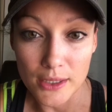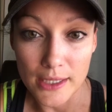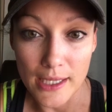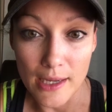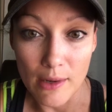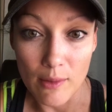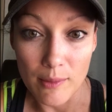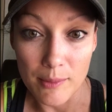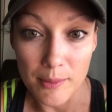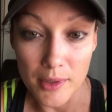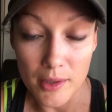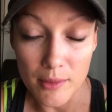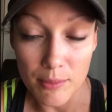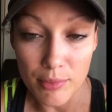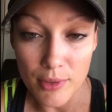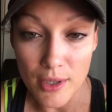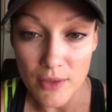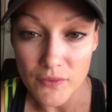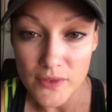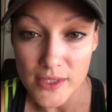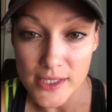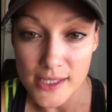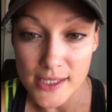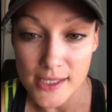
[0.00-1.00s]
Now, I'm going to
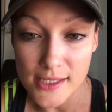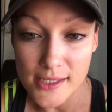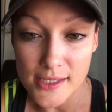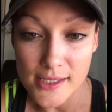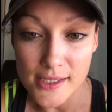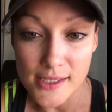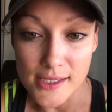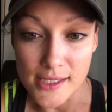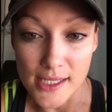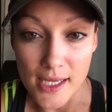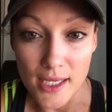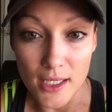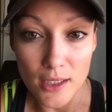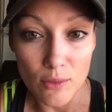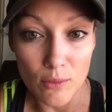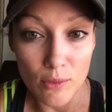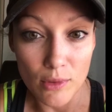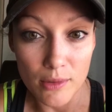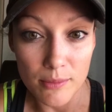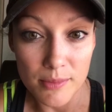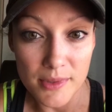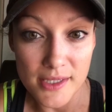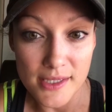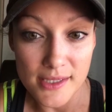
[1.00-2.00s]
preface this in saying you want
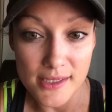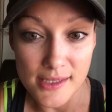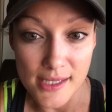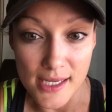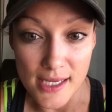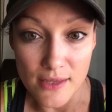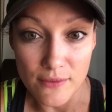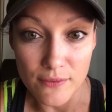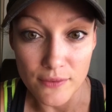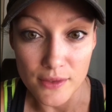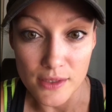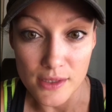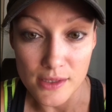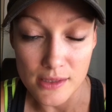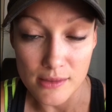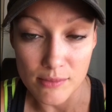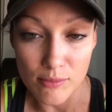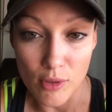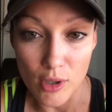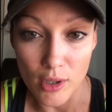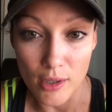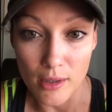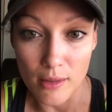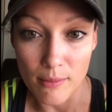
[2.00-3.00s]
to be safe and
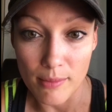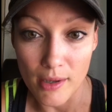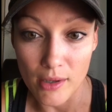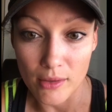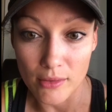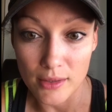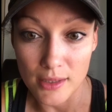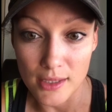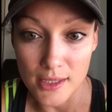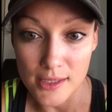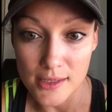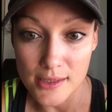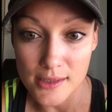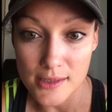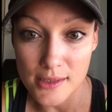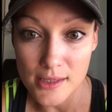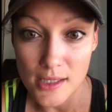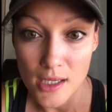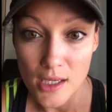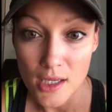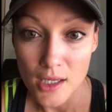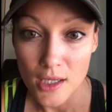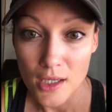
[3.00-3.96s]
smart about this.